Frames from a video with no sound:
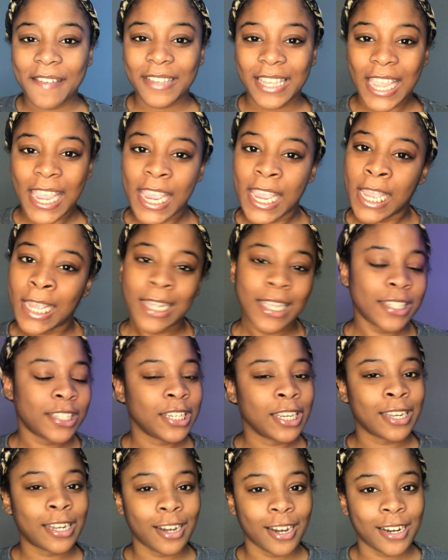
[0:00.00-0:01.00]
Gang? It's
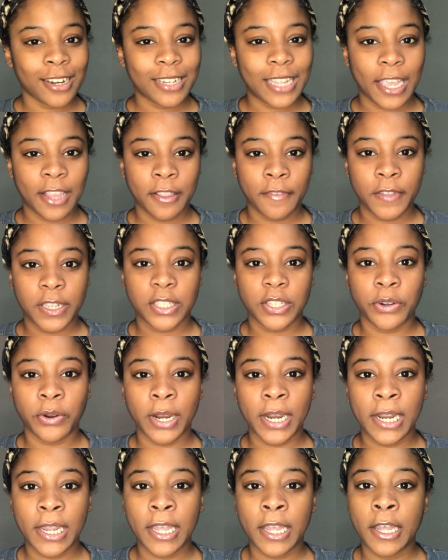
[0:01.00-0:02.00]
your girl, Kayla
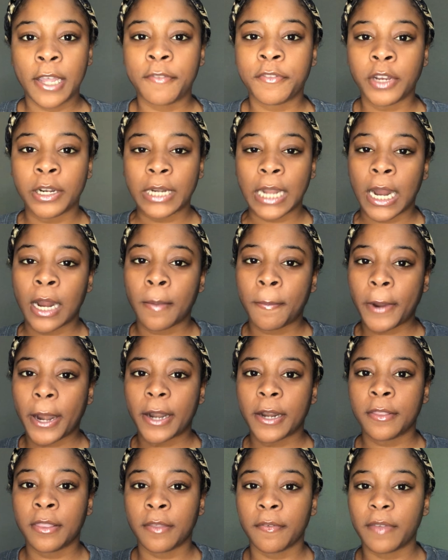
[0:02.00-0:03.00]
Victoria. If you're not a
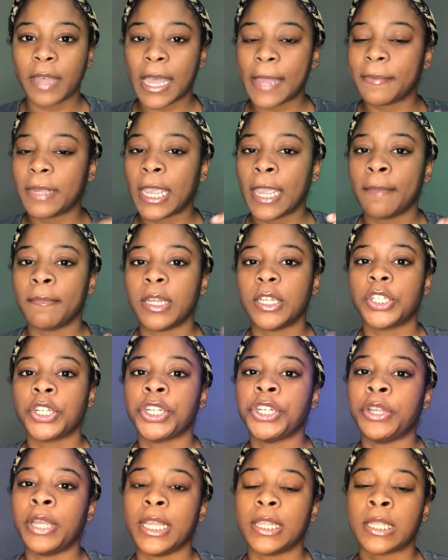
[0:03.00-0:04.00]
part of the Vibe Gang, make sure
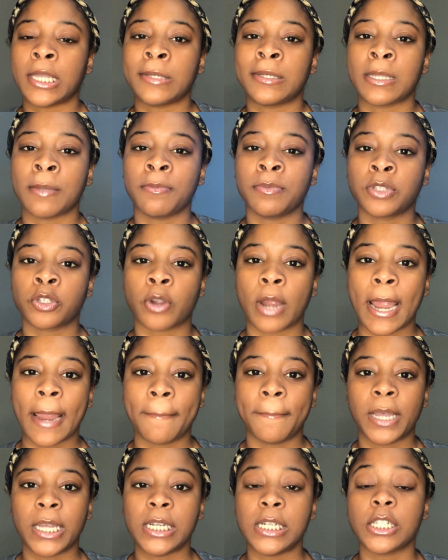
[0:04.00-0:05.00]
you hit the
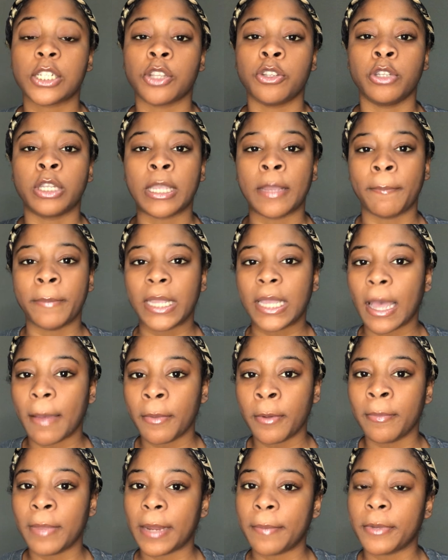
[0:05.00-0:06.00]
subscribe button so you can become
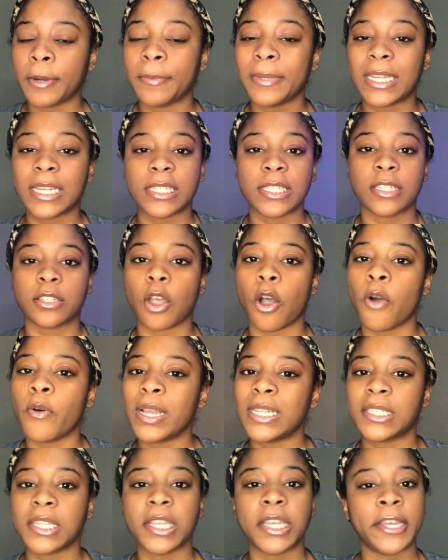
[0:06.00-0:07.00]
a member, because it's
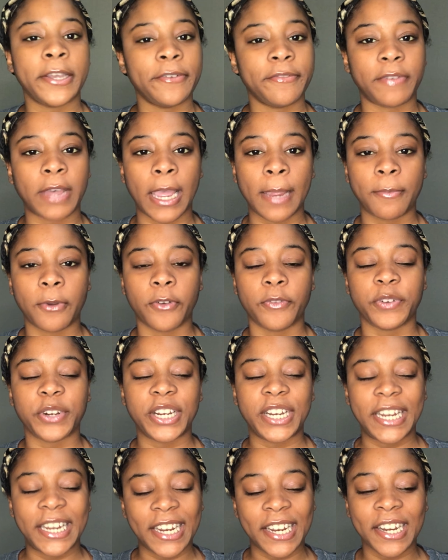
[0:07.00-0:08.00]
always a good vibe over
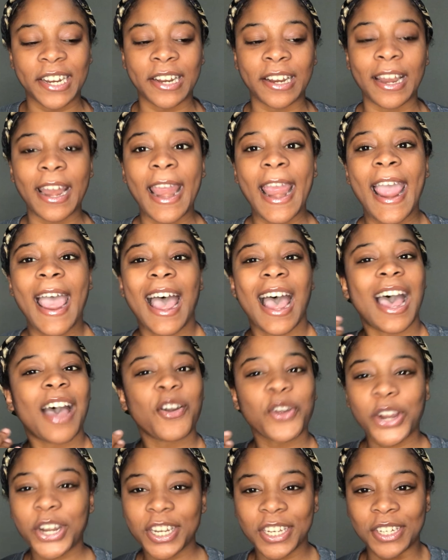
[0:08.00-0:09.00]
here.
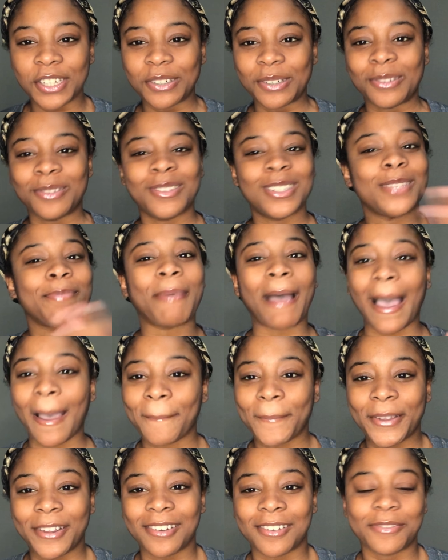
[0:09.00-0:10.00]
How are you? What's
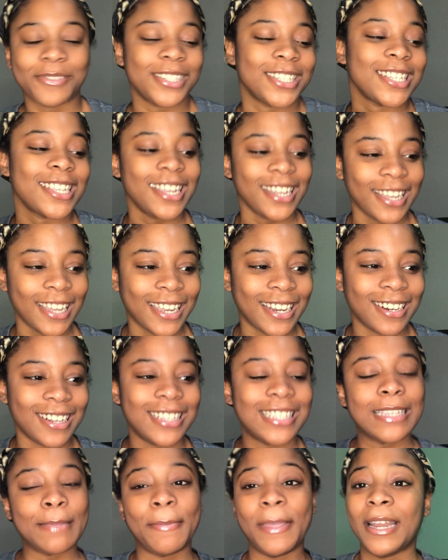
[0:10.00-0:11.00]
poppin'? What's good?
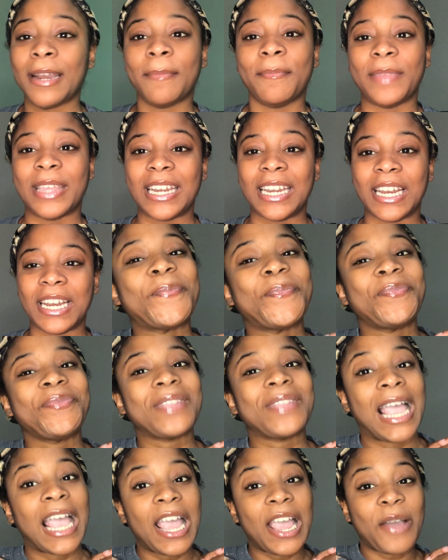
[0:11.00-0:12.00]
It's been a minute.
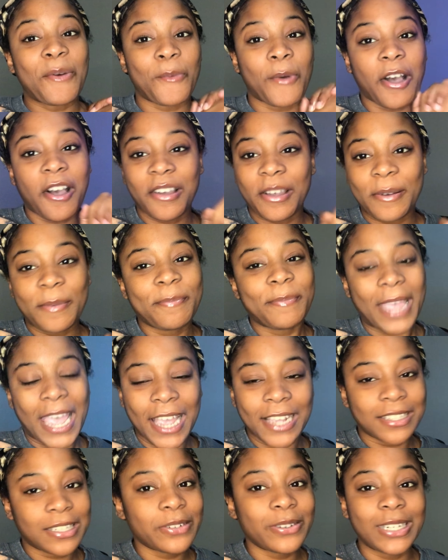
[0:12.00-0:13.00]
Welcome
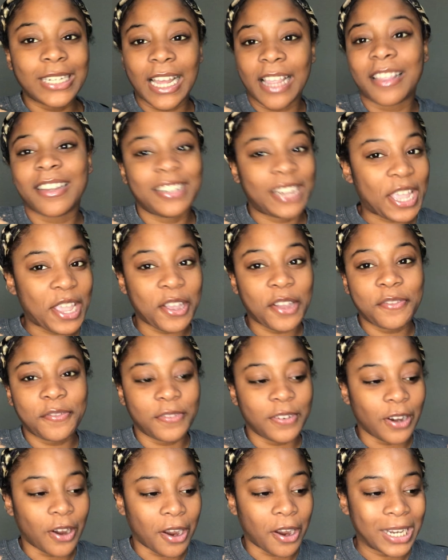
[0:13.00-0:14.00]
back to another day of
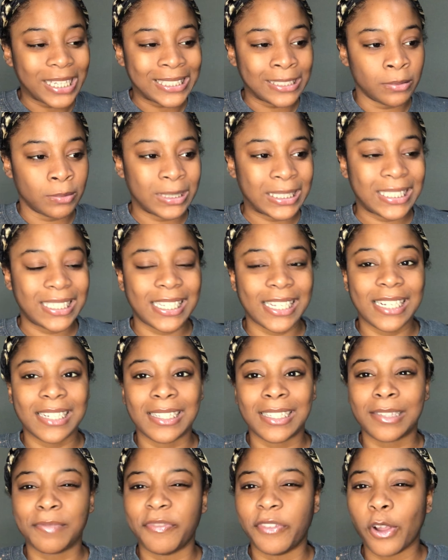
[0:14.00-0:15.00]
Vlogmas. It
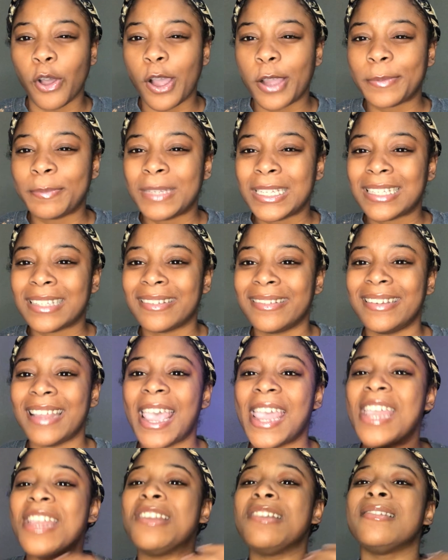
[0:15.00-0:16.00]
is Vlogmas
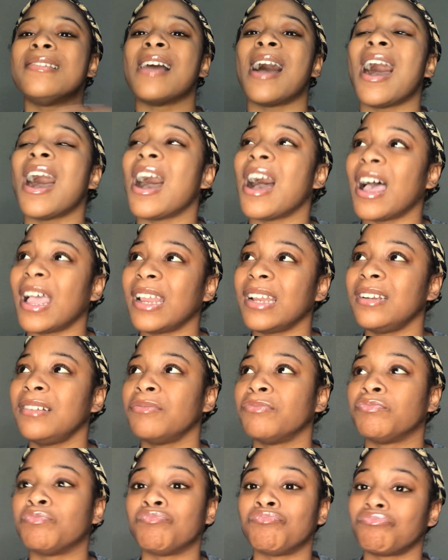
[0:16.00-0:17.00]
day 9
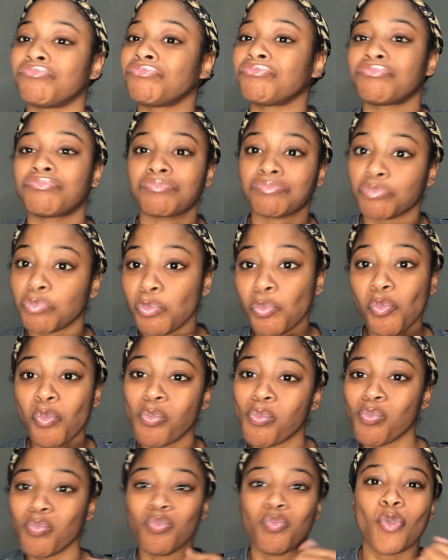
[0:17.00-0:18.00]

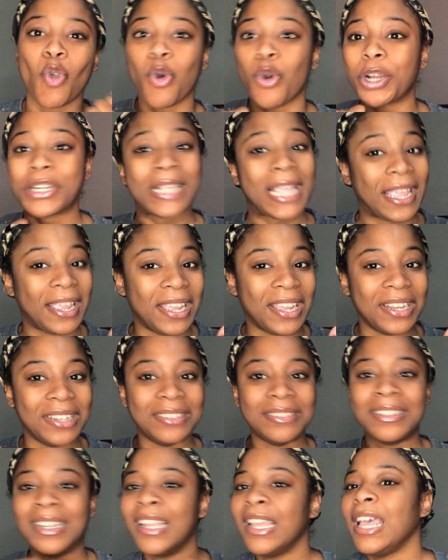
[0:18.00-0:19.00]
or
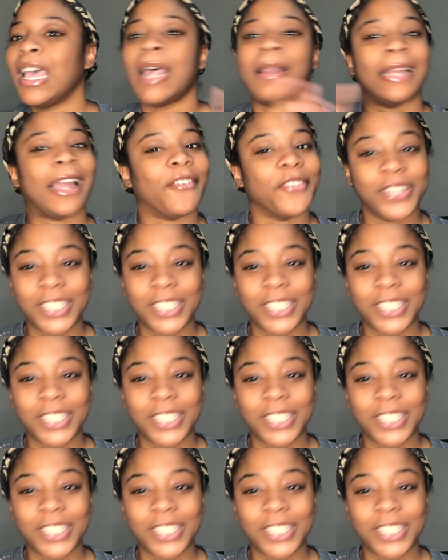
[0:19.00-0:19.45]
10. Not really